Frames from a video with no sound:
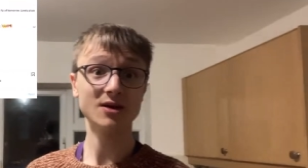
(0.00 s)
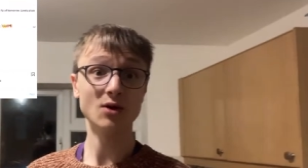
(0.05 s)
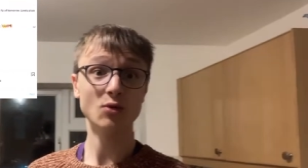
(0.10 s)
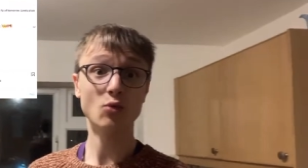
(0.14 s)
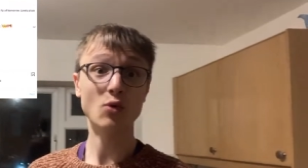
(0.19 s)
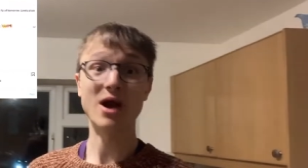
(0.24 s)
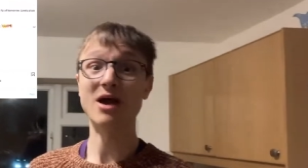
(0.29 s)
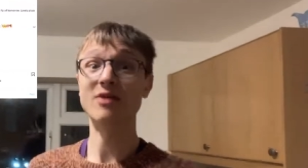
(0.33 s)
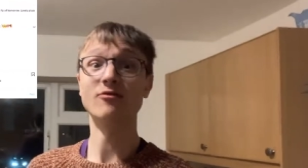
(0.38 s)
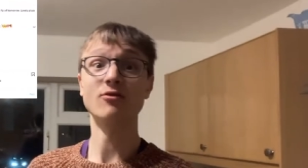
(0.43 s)

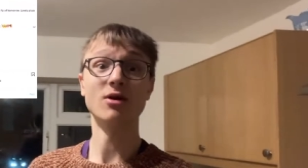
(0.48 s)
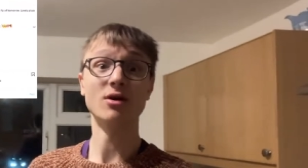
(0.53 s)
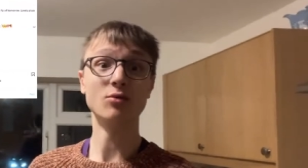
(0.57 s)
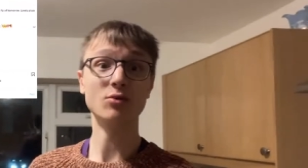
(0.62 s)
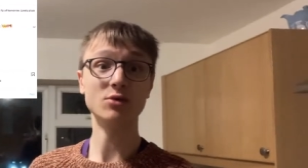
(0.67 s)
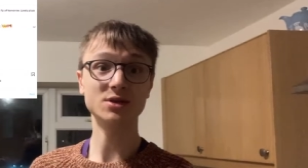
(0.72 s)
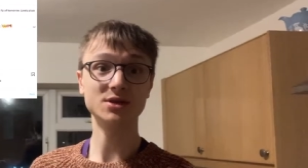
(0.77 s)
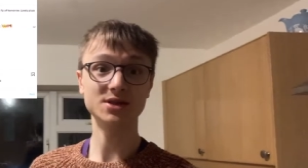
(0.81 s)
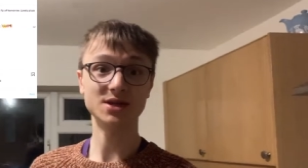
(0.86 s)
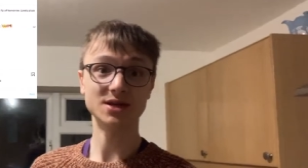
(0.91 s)
whatever I
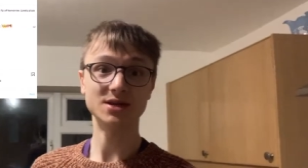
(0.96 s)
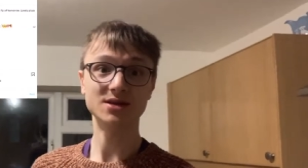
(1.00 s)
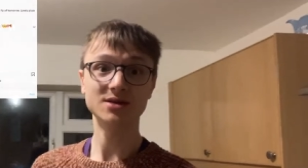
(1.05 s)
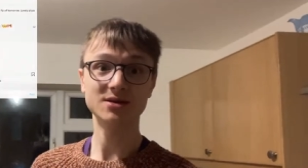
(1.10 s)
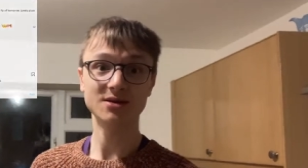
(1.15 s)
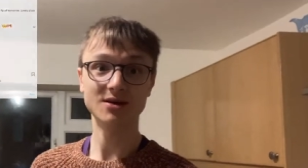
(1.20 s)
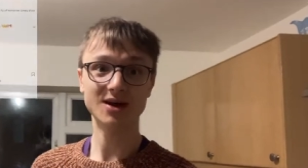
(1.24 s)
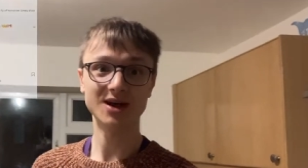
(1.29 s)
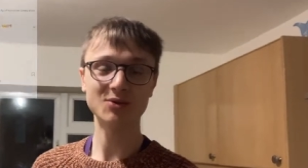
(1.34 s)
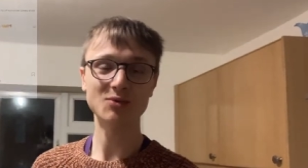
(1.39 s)
wanted.
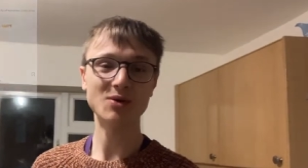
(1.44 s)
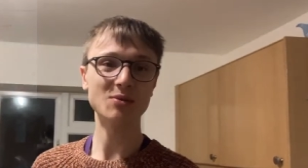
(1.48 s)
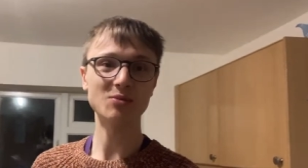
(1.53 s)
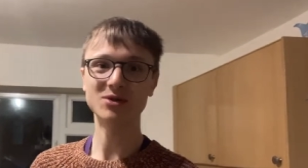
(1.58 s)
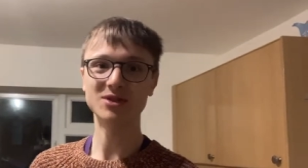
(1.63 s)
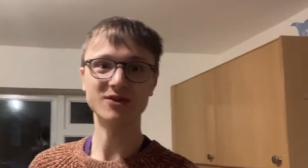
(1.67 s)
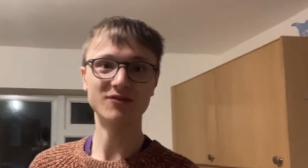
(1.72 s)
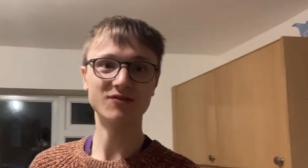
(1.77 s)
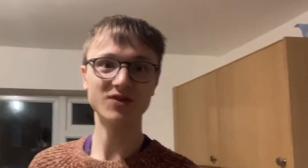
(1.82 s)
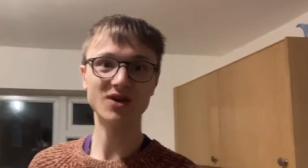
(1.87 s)
I went
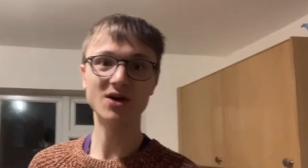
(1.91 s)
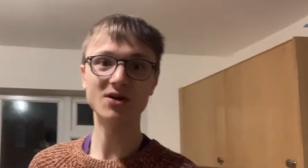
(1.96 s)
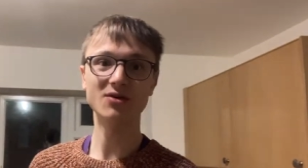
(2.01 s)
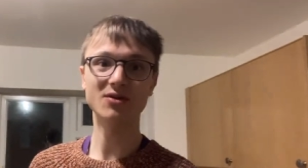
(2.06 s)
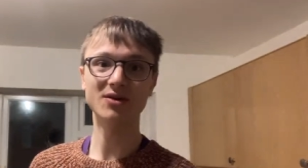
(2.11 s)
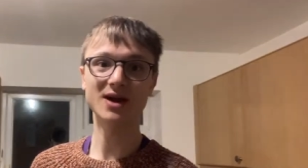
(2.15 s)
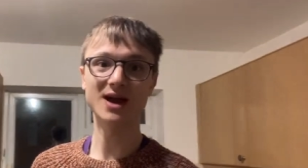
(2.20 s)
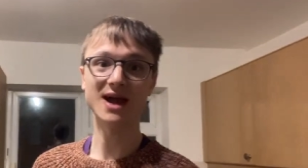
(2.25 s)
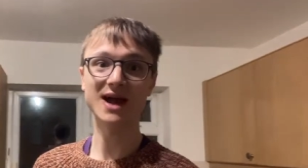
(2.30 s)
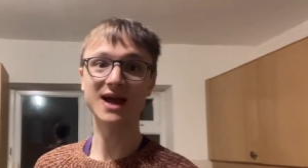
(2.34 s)
with the flow
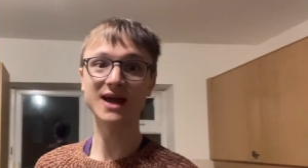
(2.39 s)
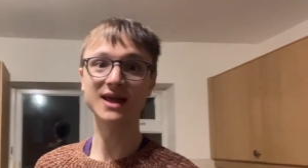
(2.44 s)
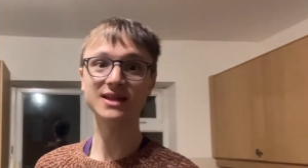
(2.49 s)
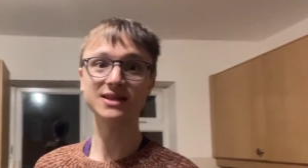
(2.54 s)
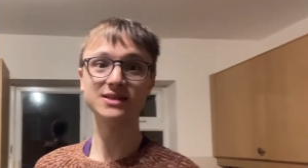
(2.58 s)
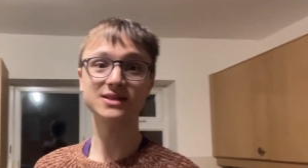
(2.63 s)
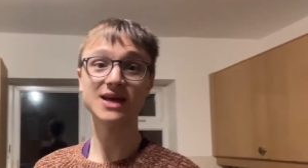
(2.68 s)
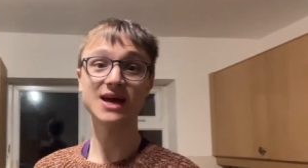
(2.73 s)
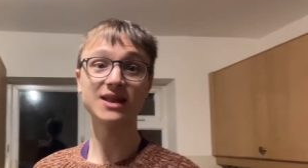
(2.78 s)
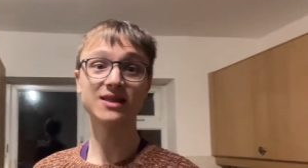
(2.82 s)
and
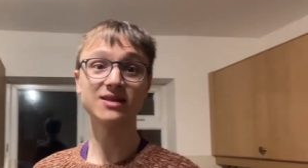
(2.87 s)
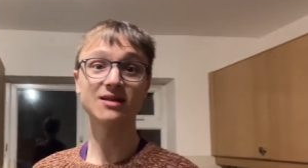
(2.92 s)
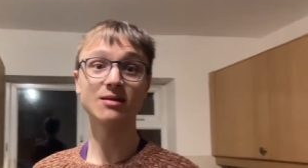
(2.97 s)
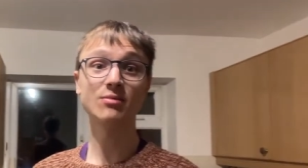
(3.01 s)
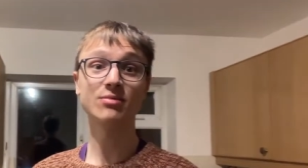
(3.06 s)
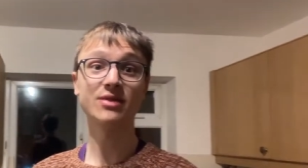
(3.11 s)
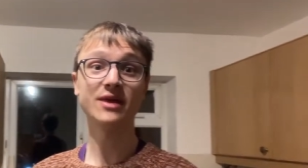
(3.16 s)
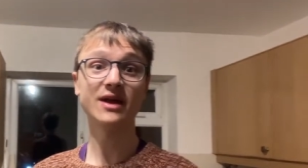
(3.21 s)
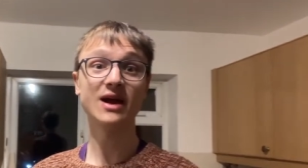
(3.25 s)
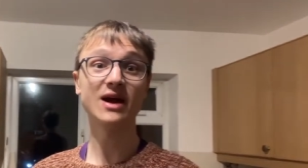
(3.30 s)
that's
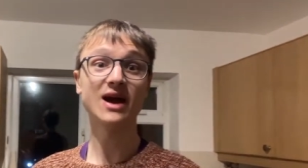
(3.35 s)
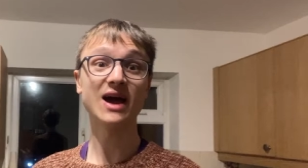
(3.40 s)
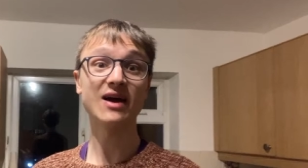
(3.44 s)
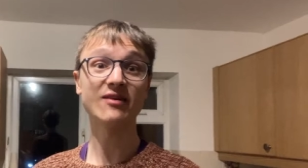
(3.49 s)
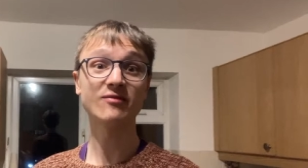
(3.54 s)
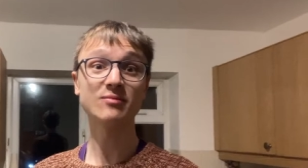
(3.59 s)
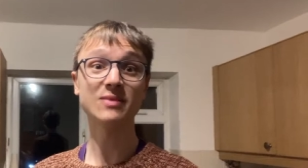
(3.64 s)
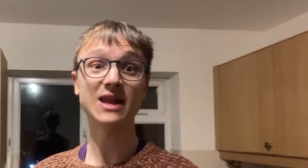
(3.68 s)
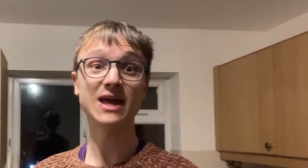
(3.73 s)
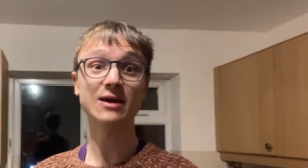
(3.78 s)
something I
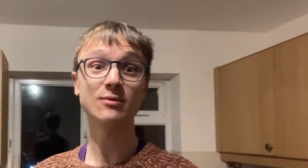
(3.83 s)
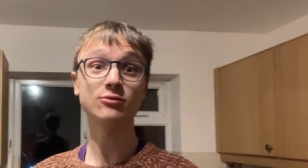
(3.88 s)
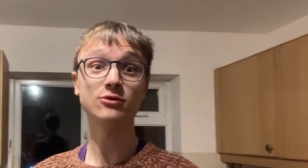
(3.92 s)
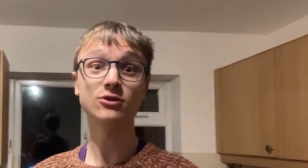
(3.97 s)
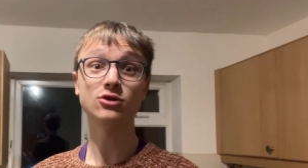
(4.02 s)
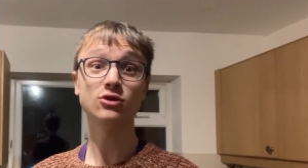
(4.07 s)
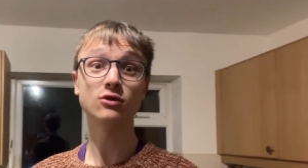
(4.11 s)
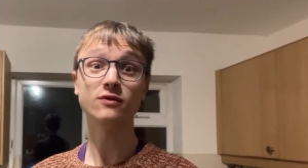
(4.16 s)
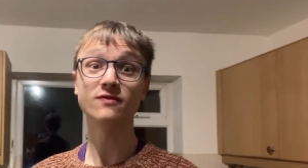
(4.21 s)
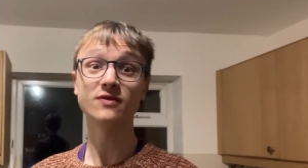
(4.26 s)
haven't been able to
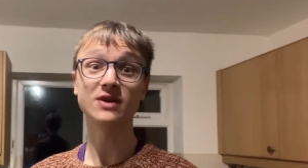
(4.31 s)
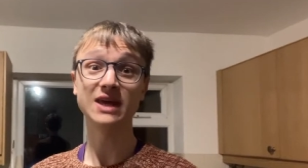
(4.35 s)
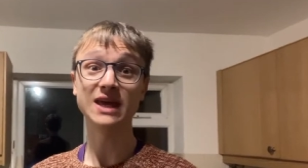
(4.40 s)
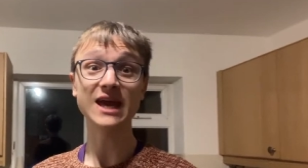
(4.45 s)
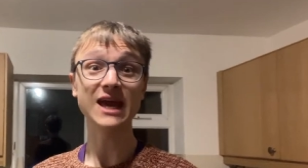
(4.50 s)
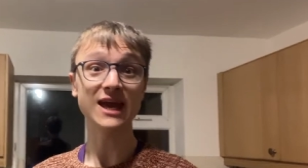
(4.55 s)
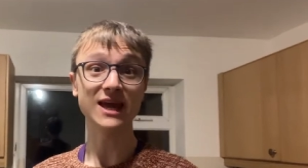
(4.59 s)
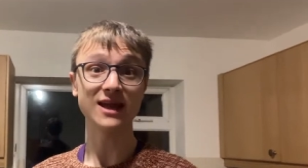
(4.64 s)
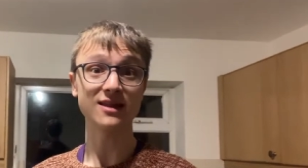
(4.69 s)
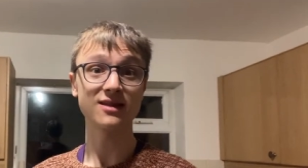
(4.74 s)
do for
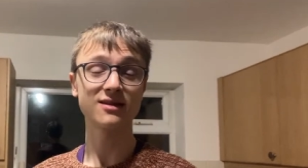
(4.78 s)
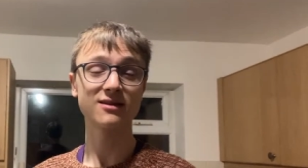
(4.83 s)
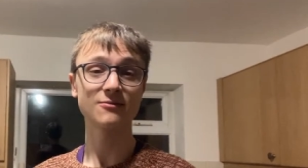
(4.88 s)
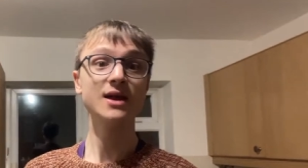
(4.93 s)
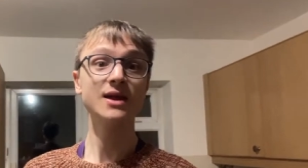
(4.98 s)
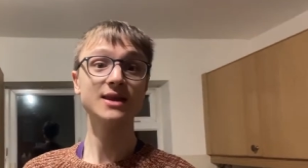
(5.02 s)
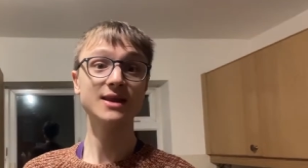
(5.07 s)
years.